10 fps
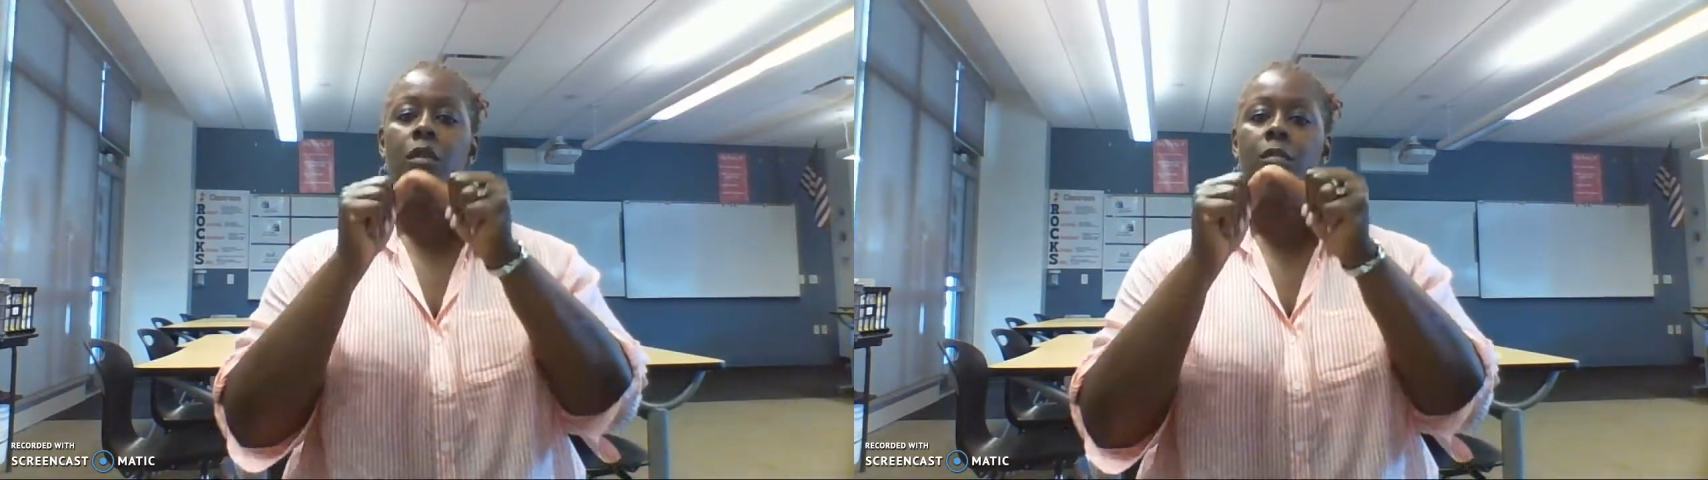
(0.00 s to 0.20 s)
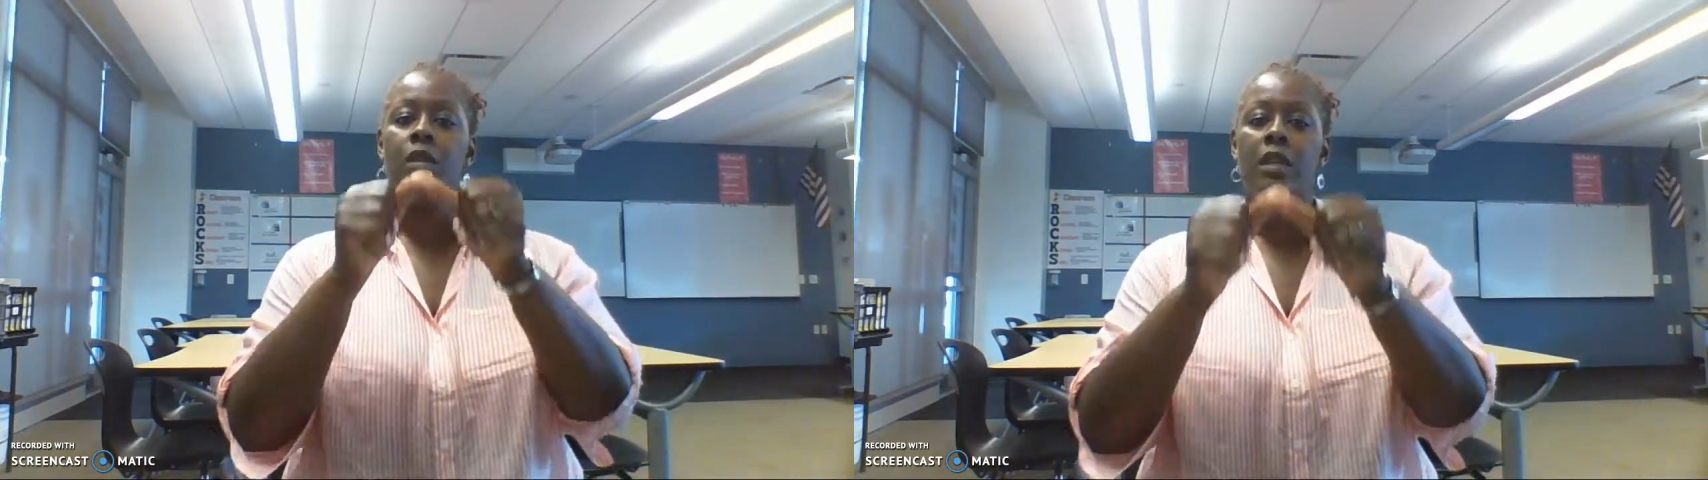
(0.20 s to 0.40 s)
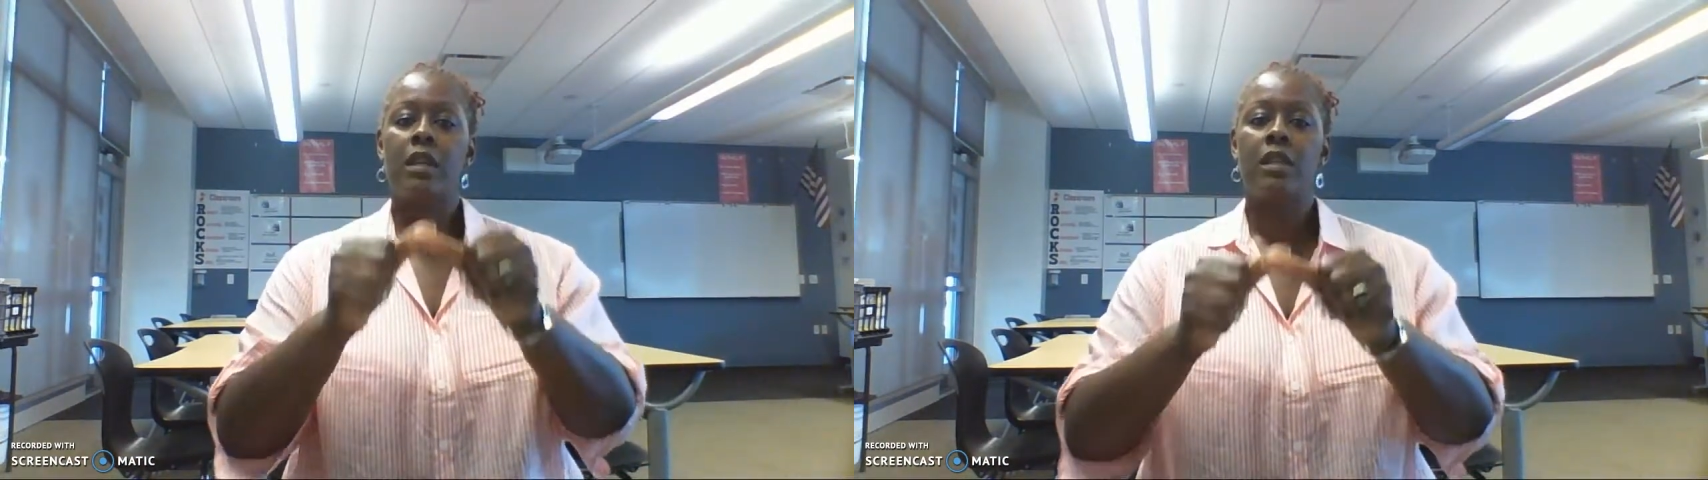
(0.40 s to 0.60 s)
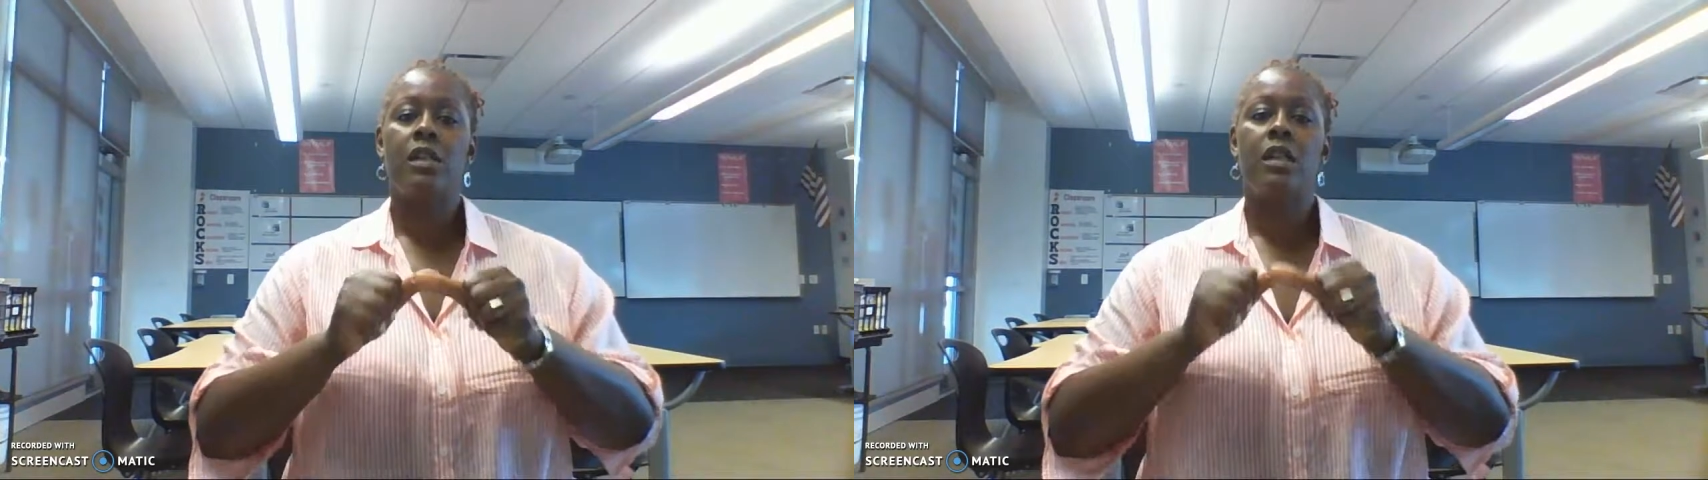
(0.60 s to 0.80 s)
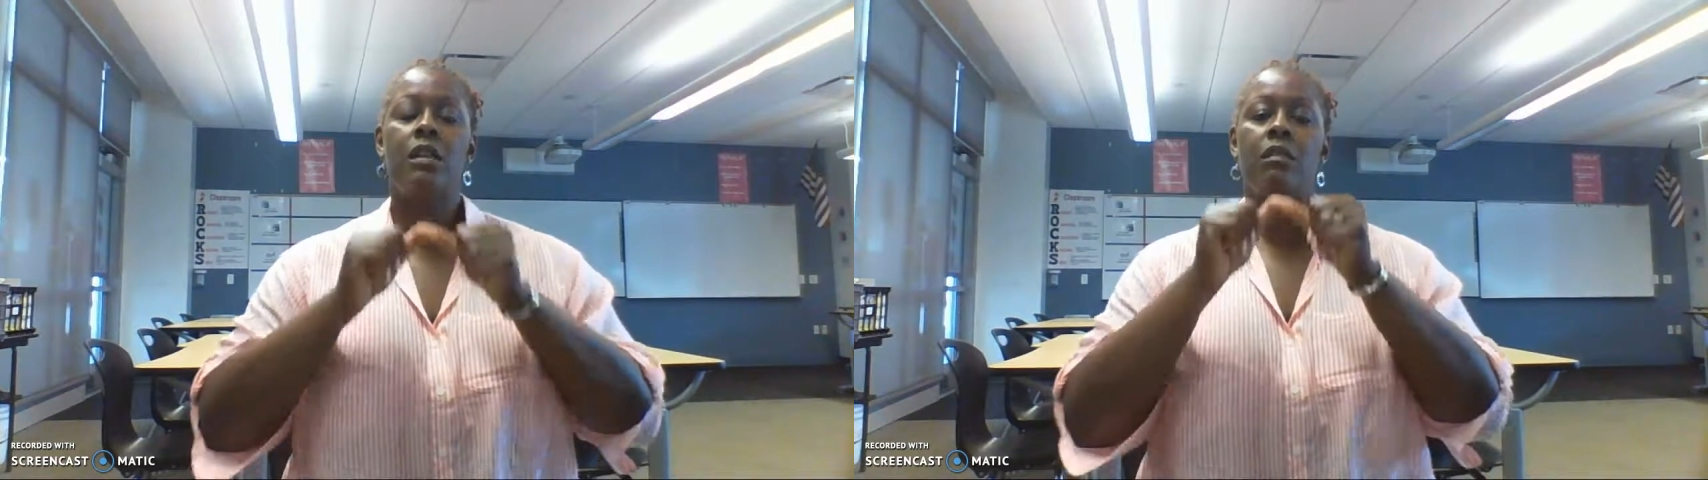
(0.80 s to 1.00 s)
I'm going to
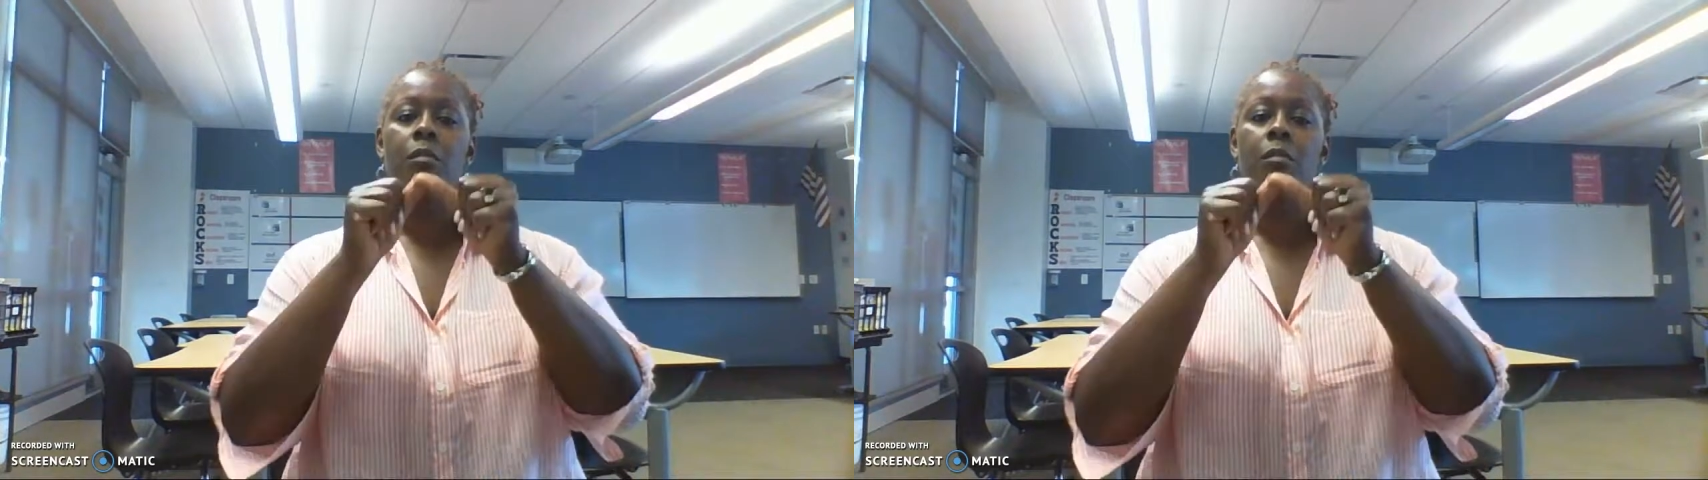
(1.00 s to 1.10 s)
continue to